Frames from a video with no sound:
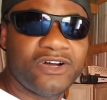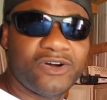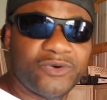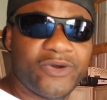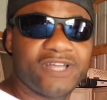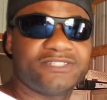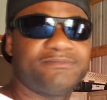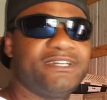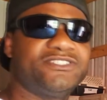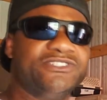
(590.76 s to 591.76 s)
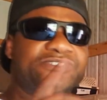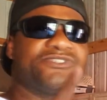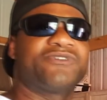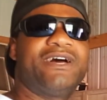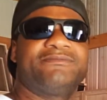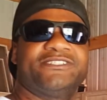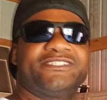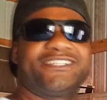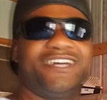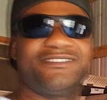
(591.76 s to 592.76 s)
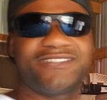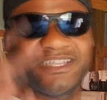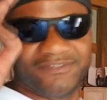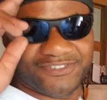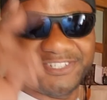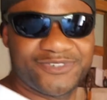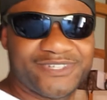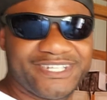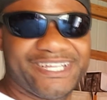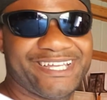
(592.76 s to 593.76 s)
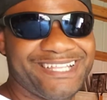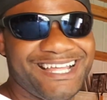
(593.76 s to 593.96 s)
away. So make sure you subscribe to the channel. Thank you for tuning in.